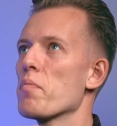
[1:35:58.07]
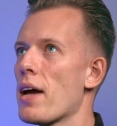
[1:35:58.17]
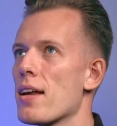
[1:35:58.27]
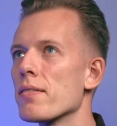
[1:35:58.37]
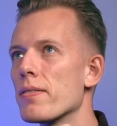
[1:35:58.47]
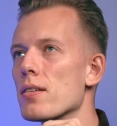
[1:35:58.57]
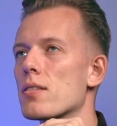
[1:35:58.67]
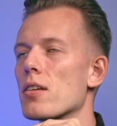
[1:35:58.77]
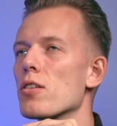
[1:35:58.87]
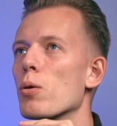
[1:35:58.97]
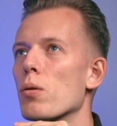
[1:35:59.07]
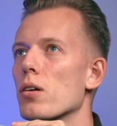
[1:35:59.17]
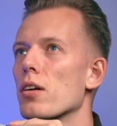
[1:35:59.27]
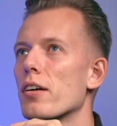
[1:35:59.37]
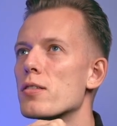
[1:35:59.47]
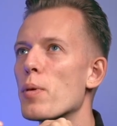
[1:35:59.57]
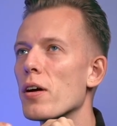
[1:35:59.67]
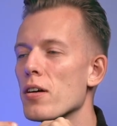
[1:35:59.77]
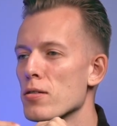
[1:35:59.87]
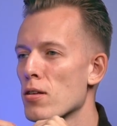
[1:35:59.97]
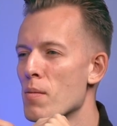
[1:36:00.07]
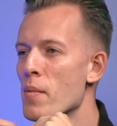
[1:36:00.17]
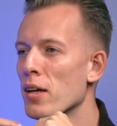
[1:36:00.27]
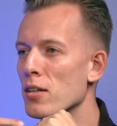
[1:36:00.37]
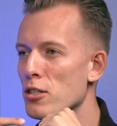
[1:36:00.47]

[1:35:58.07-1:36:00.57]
manifested your experience on Made in